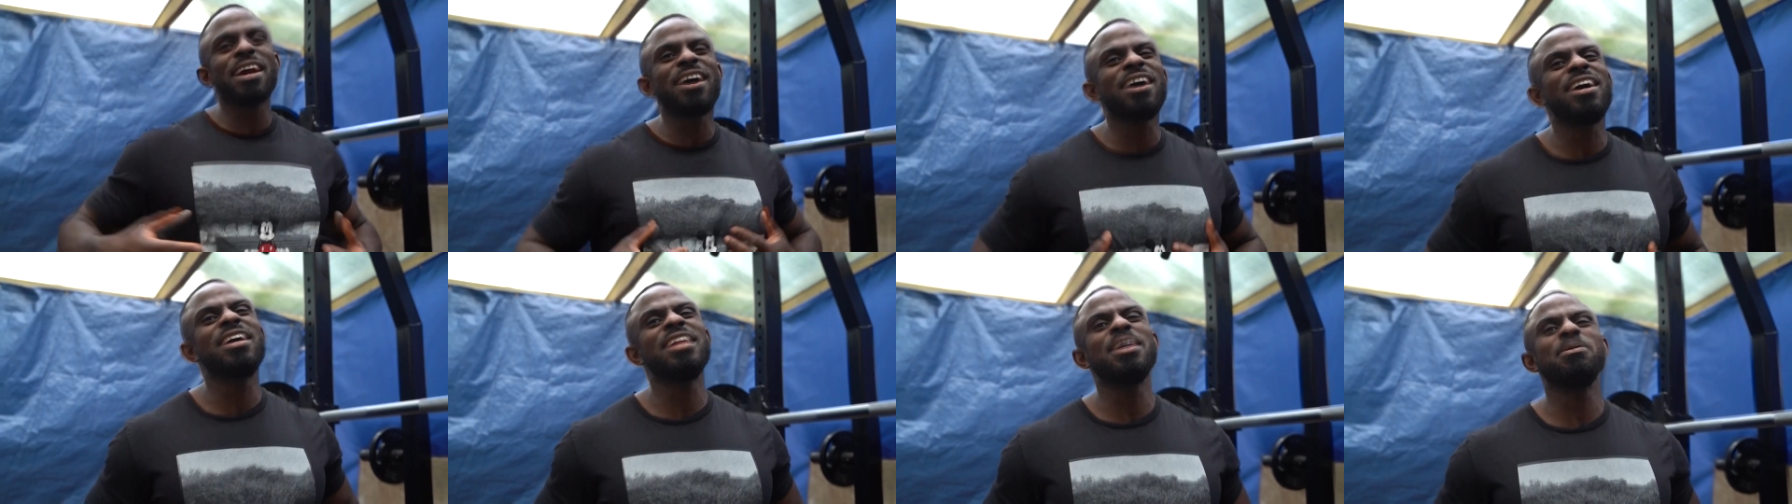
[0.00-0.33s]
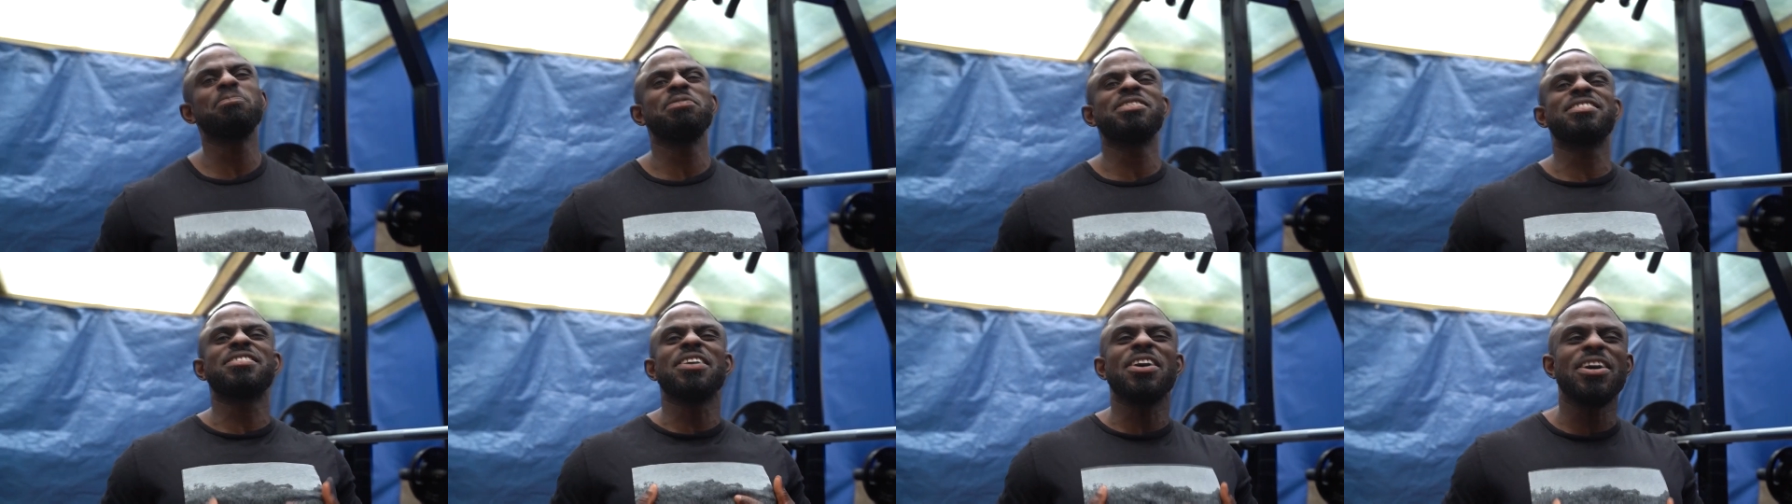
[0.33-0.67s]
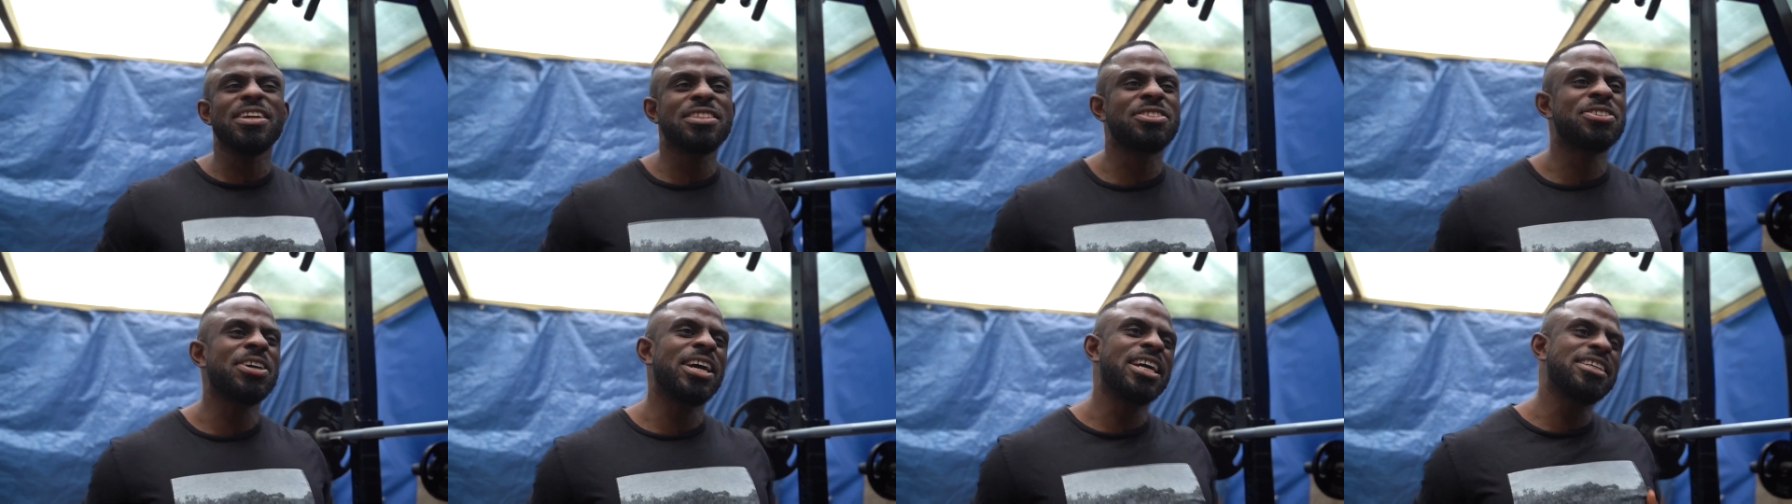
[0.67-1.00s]
like, "Ah, oh, let me
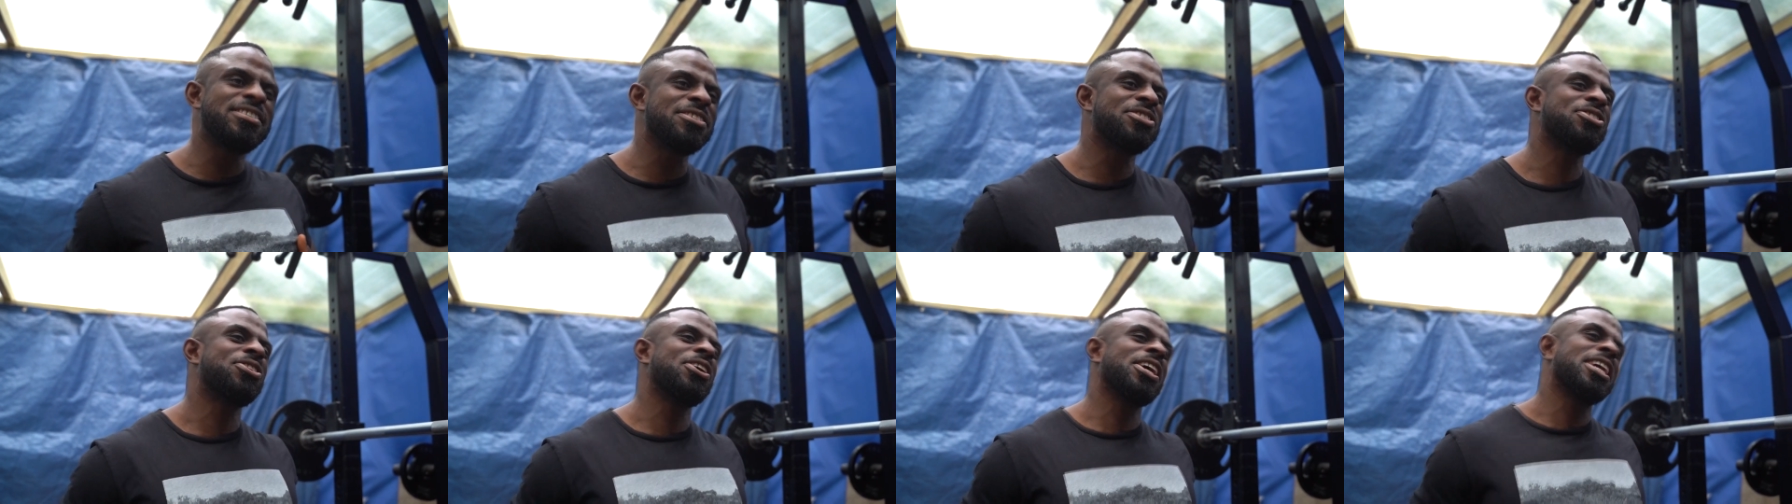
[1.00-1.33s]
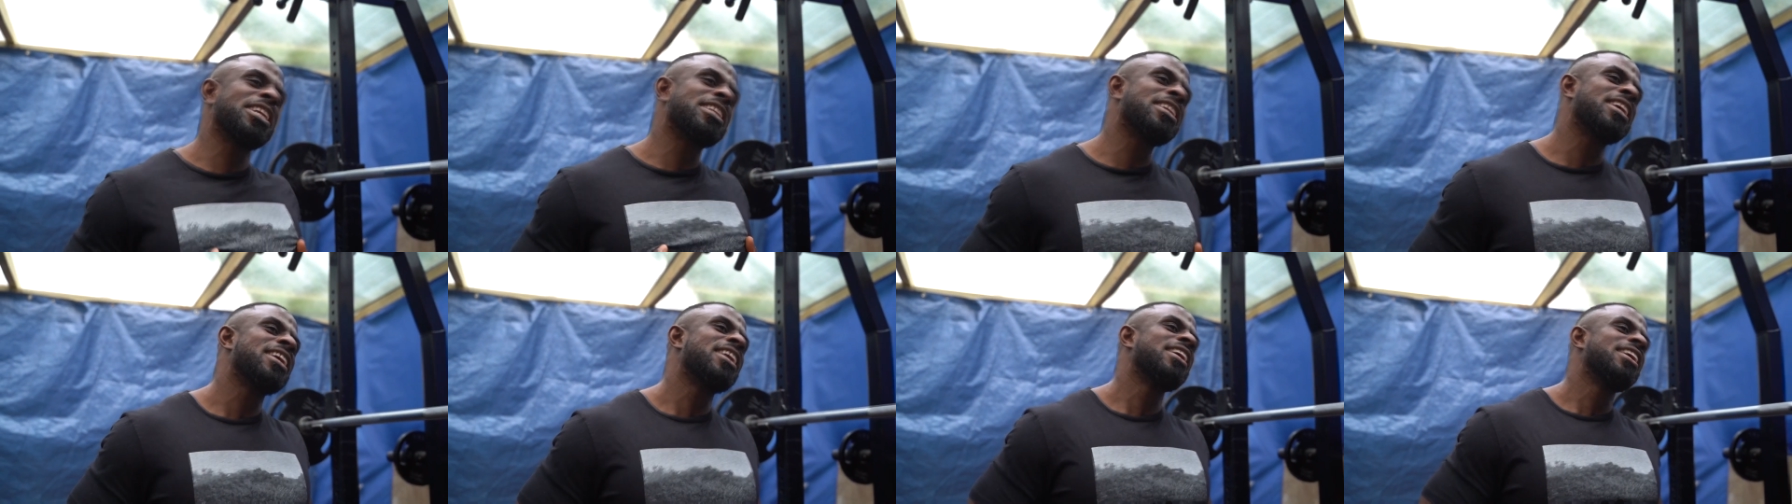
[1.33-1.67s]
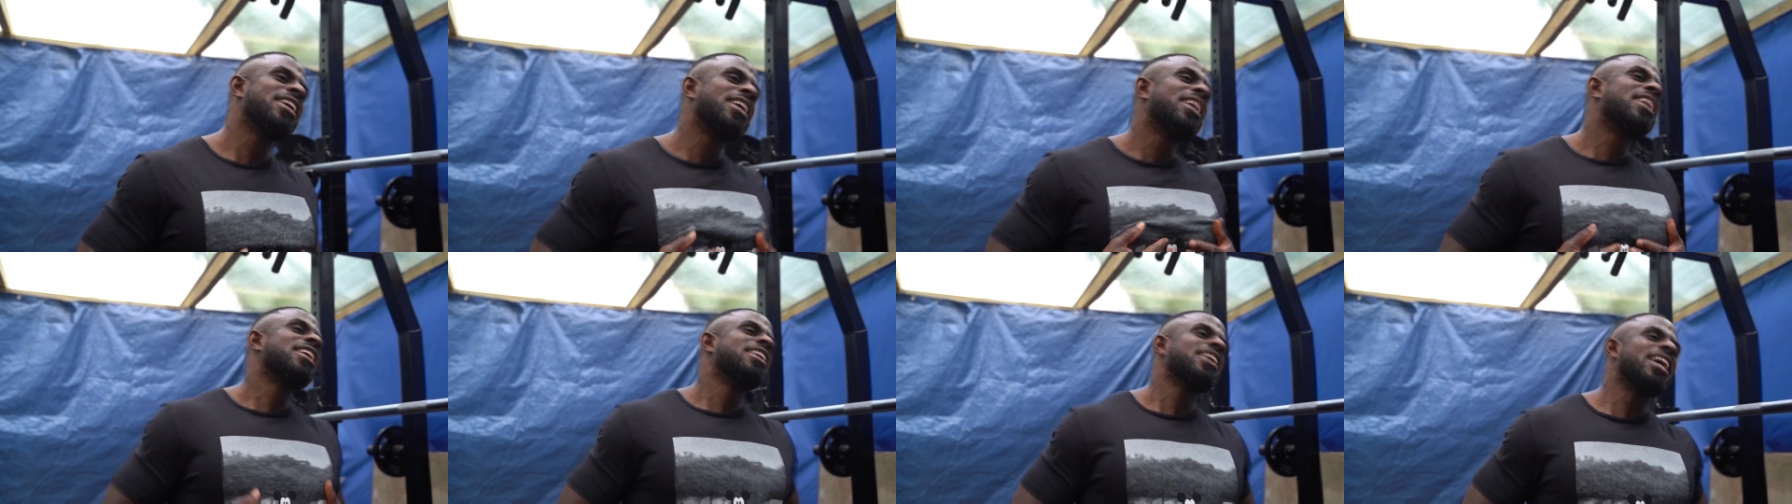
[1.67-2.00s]
start trying to train
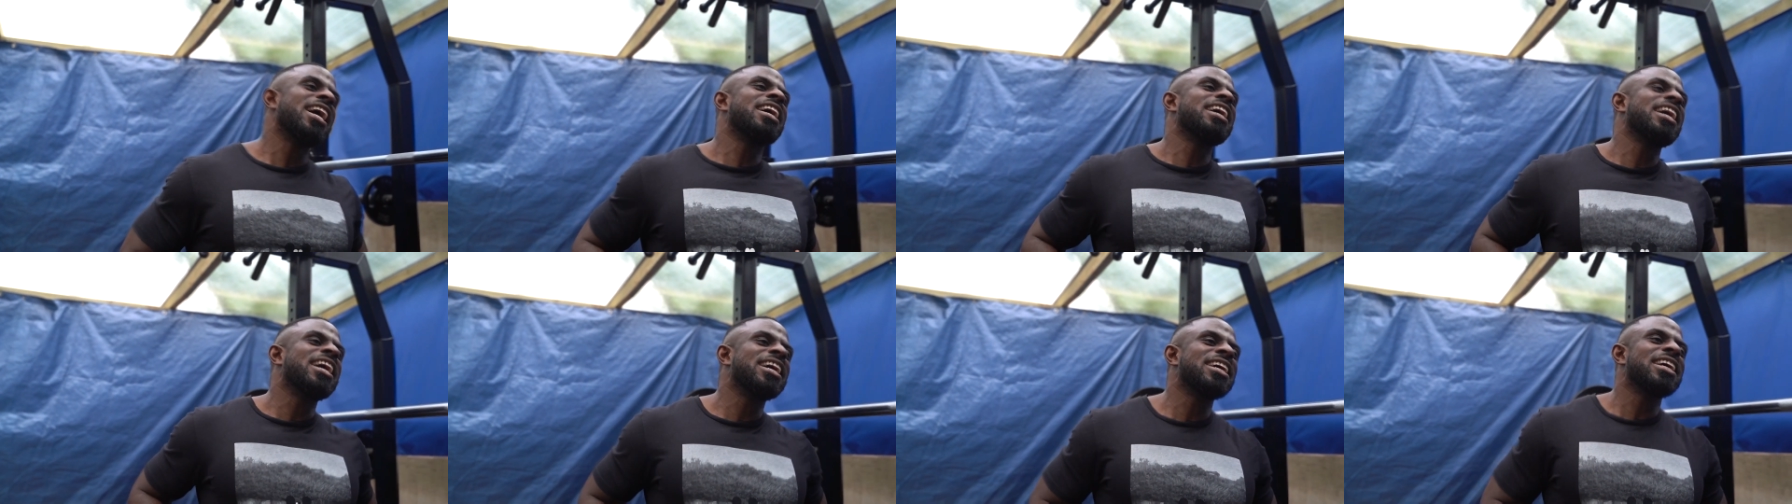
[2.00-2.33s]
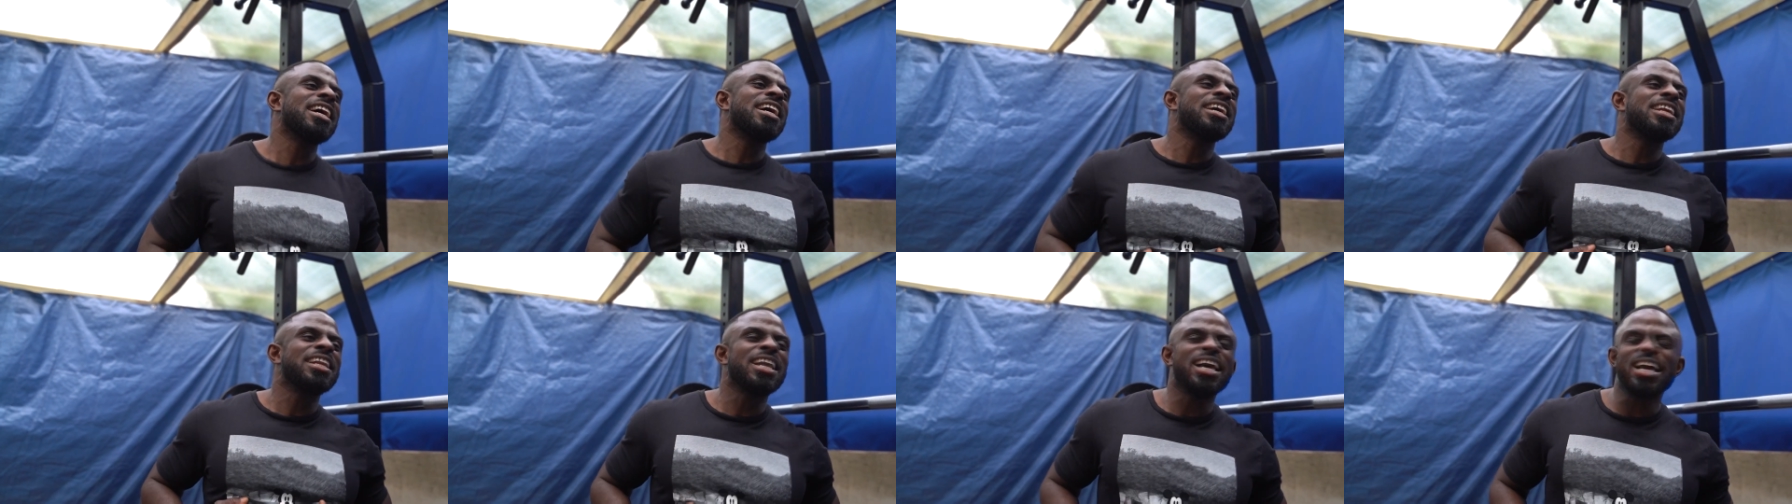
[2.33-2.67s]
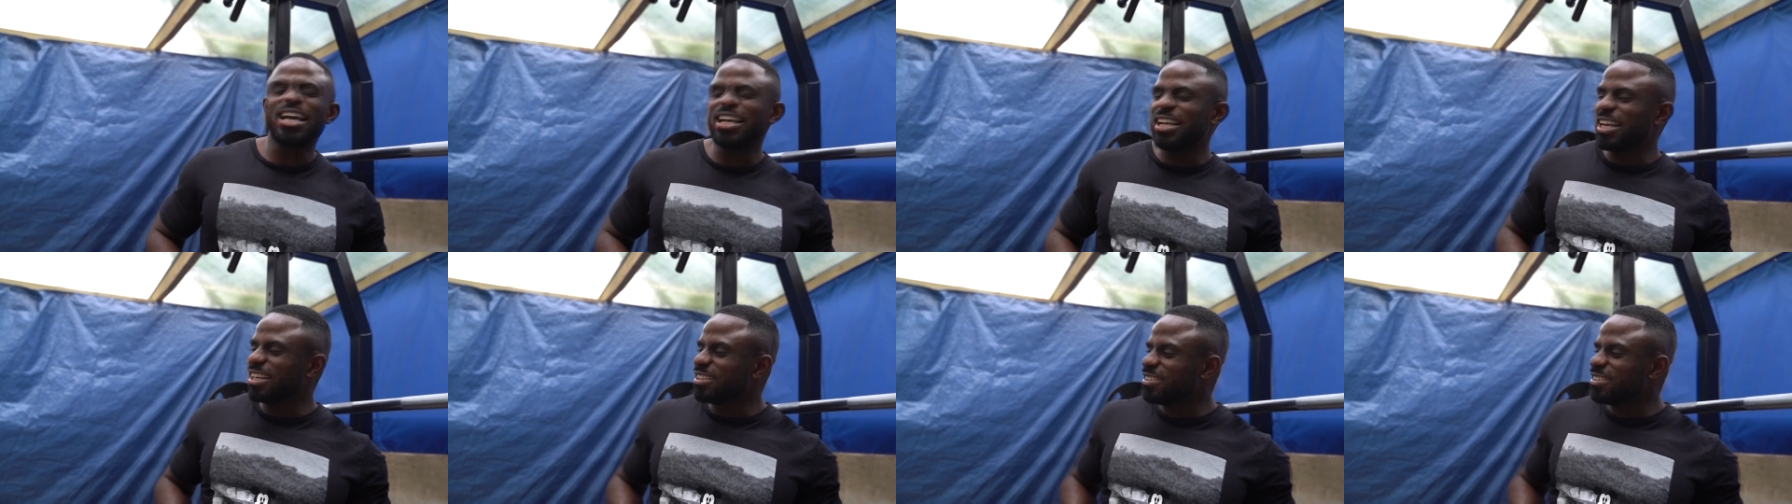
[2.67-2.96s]
Jesus, and, yeah, and, it, and, it,